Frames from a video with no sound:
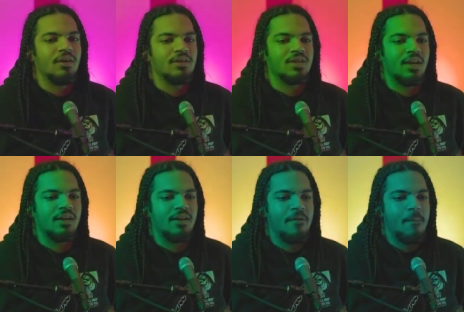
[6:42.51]
And it's
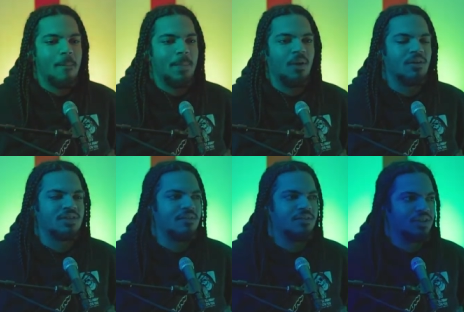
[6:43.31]
like, you know, I was
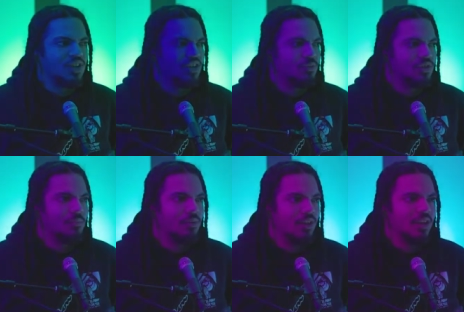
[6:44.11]
having a discussion with
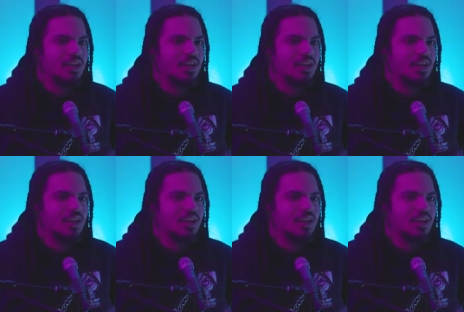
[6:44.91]
somebody like,